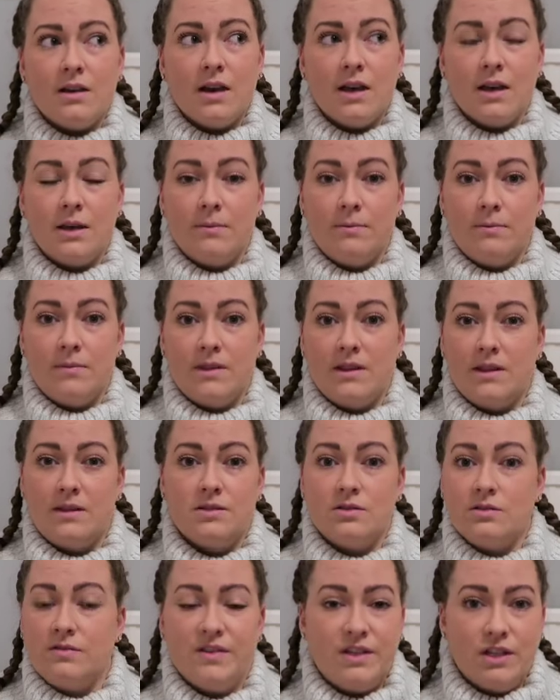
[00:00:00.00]

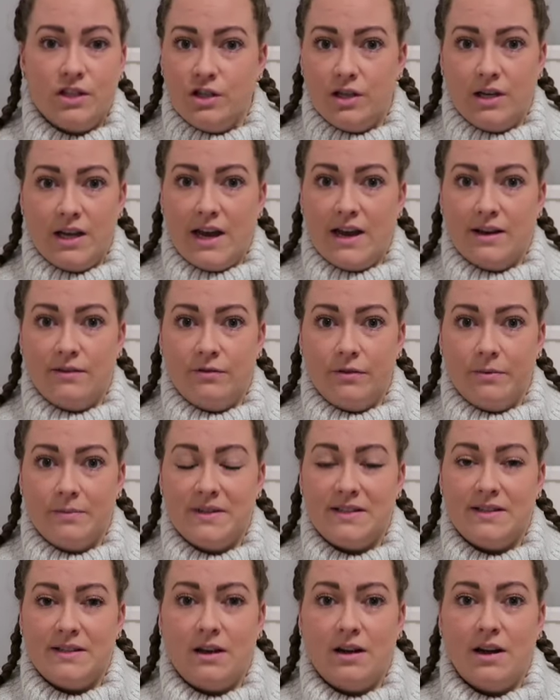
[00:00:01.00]
that Sophia should have had from
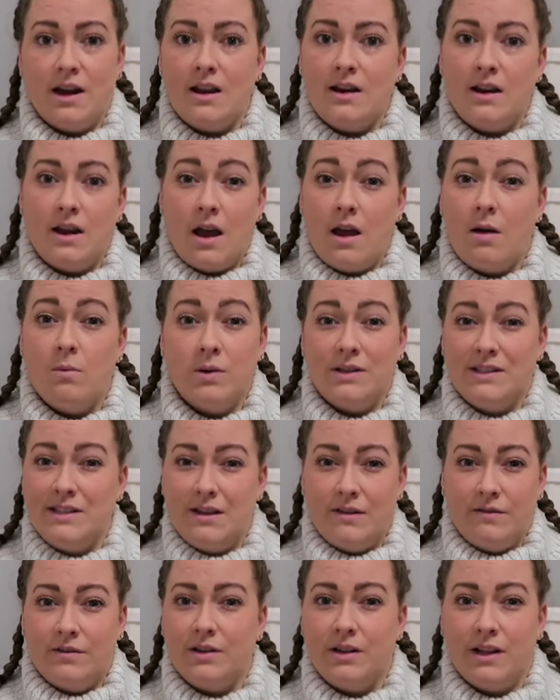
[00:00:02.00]
the start, and I was
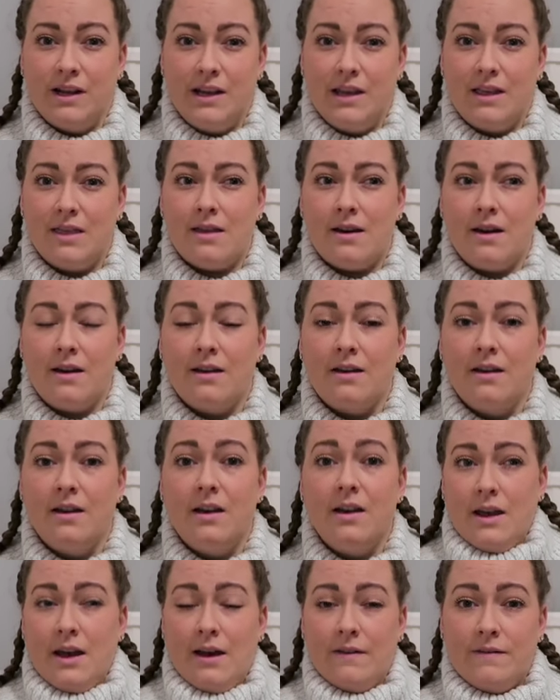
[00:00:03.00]
never like that.
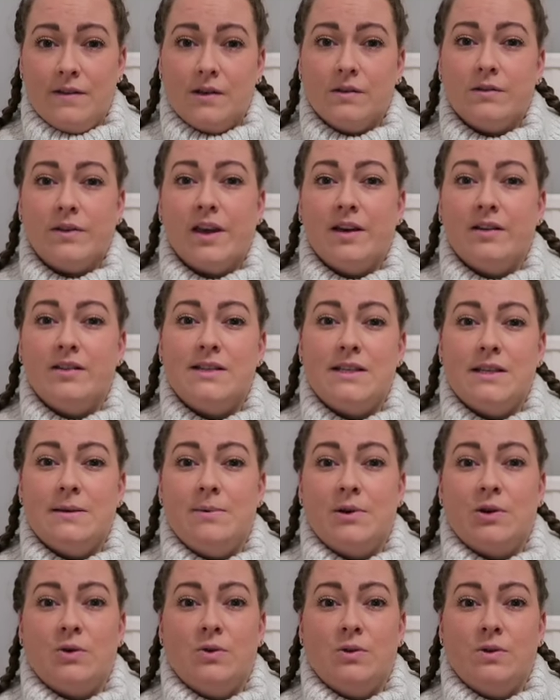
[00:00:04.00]
I feel guilty
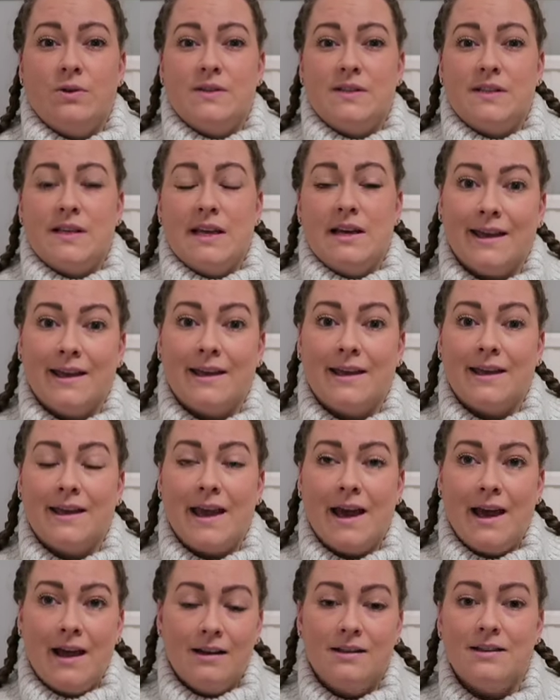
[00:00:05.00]
because I
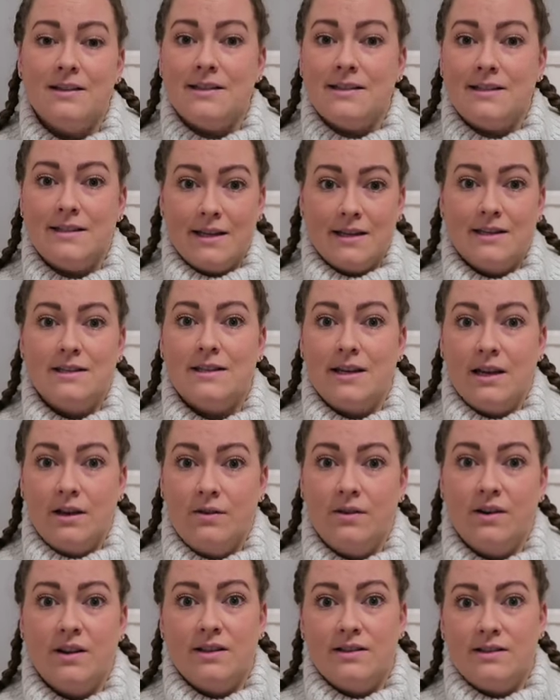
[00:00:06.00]
can't sit
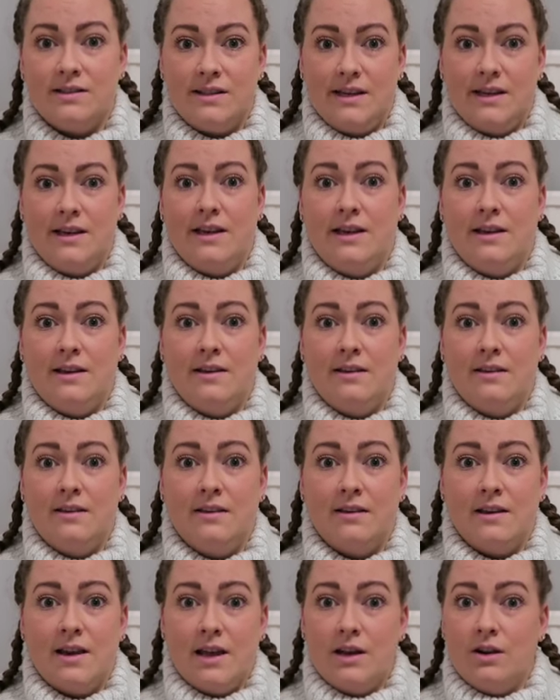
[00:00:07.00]
down and say
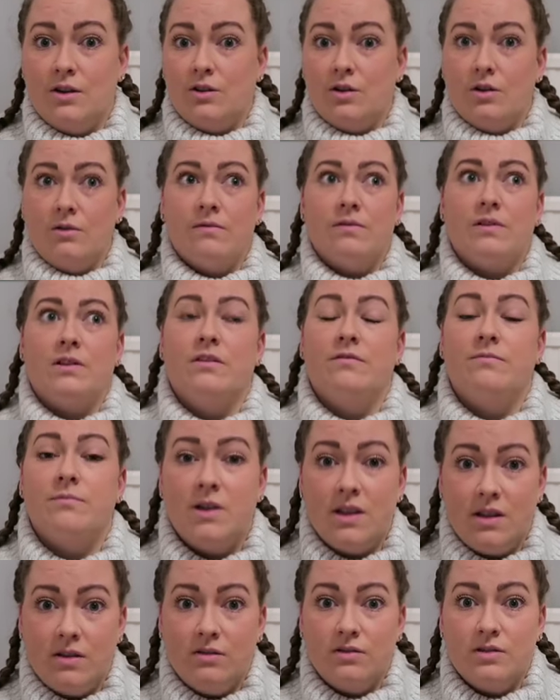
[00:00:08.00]
in a group full of
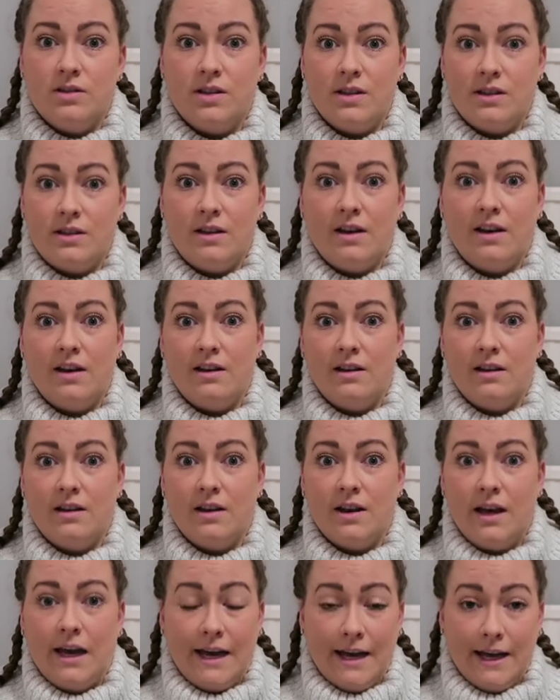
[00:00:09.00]
mothers that
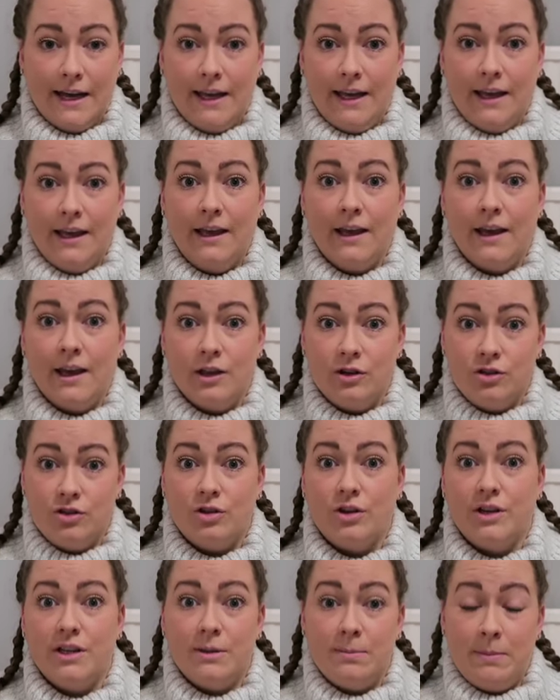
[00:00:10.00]
I
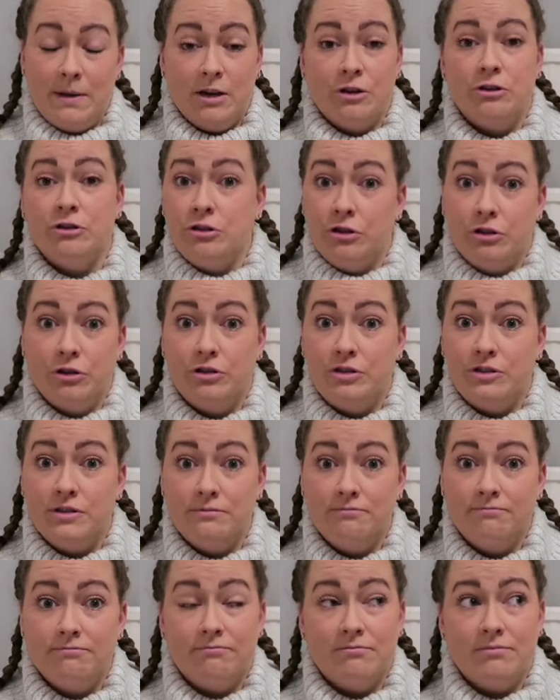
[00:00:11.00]
enjoyed parenthood,
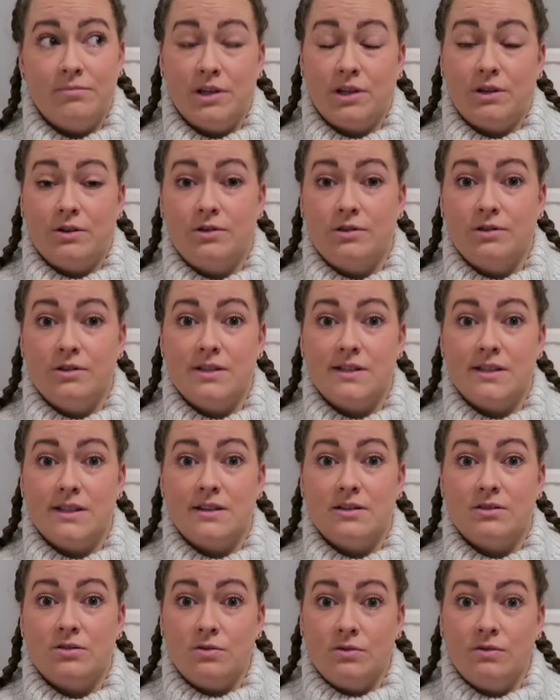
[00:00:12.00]
because
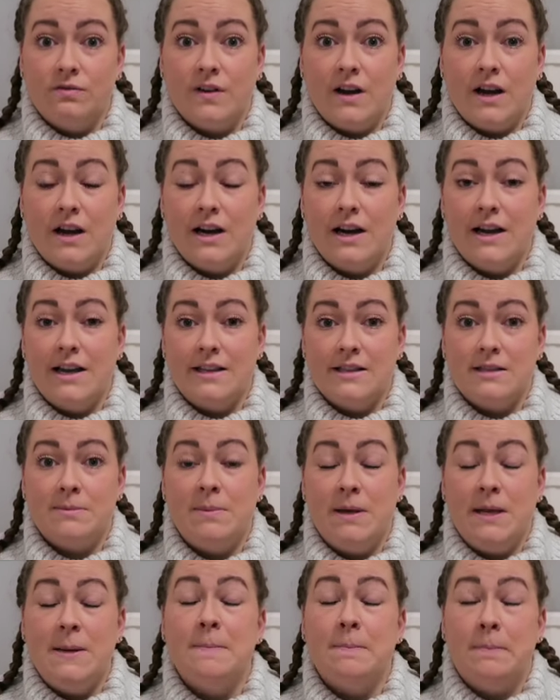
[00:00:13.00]
so far it's
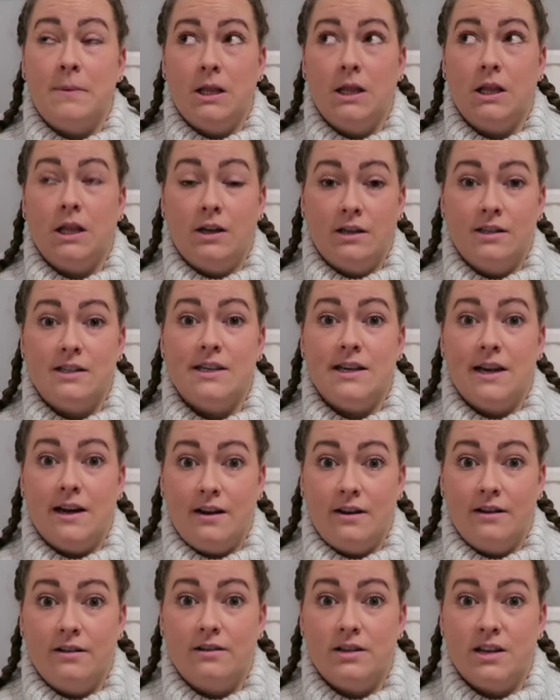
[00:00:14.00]
been bloody
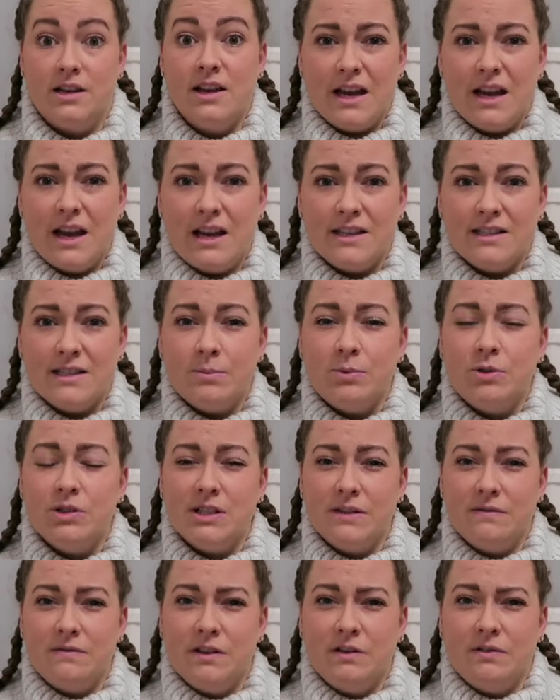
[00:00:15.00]
hard. I
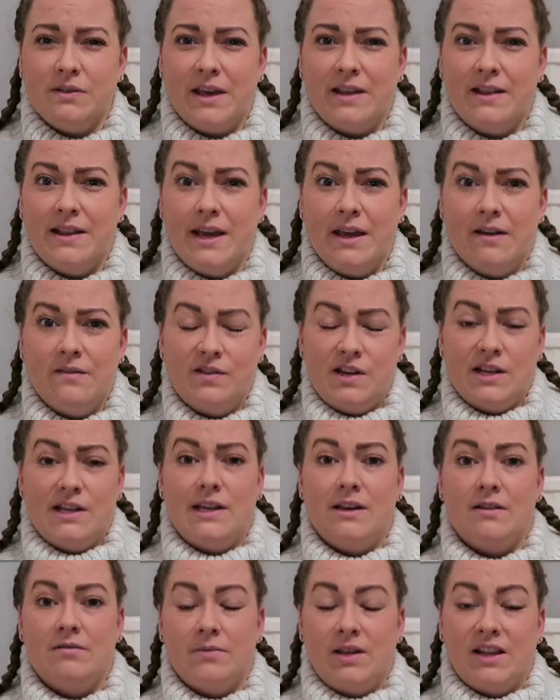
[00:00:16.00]
suppose I feel guilty every
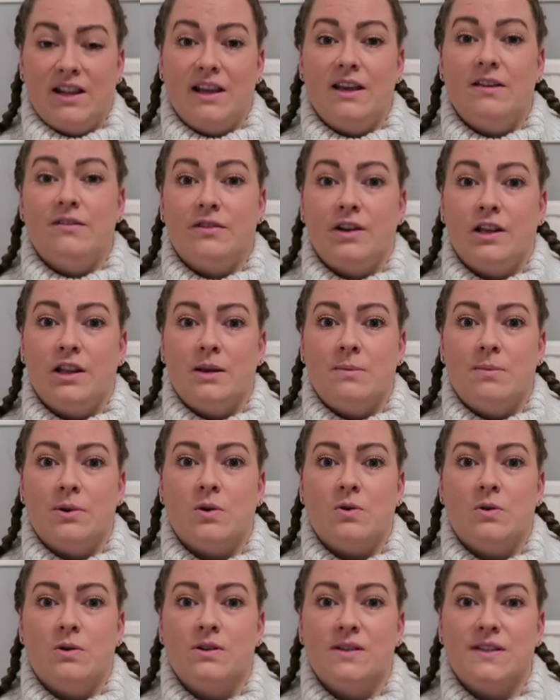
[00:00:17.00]
day of my life really,
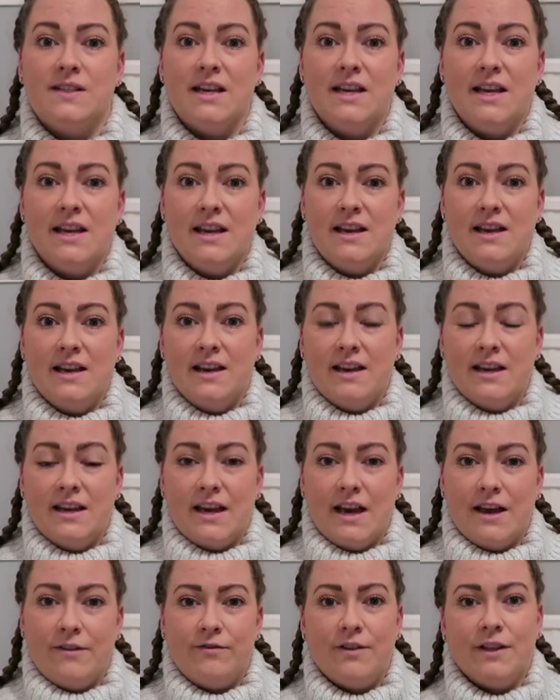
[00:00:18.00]
because
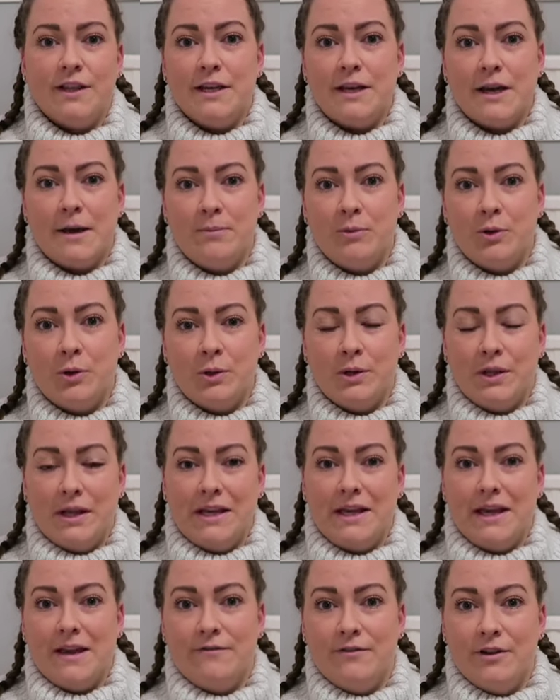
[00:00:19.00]
I feel like I'm not
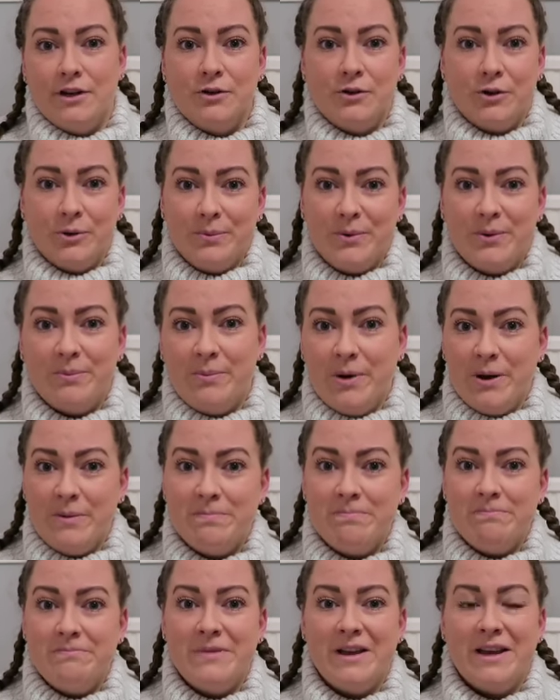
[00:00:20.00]
like every normal
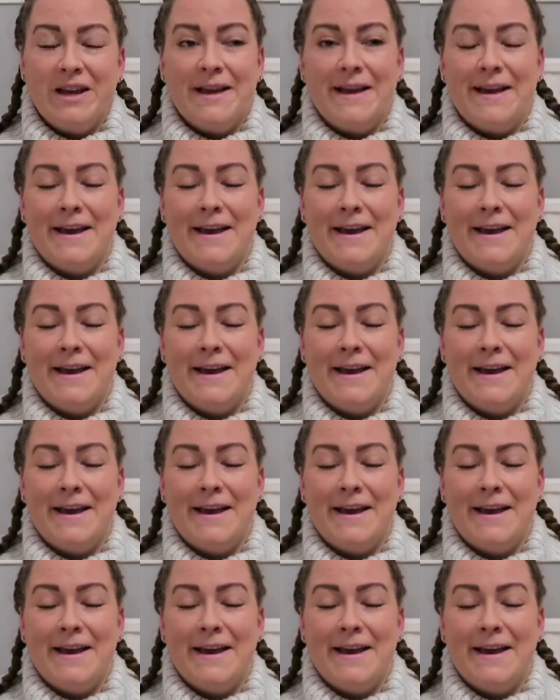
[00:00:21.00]
mum.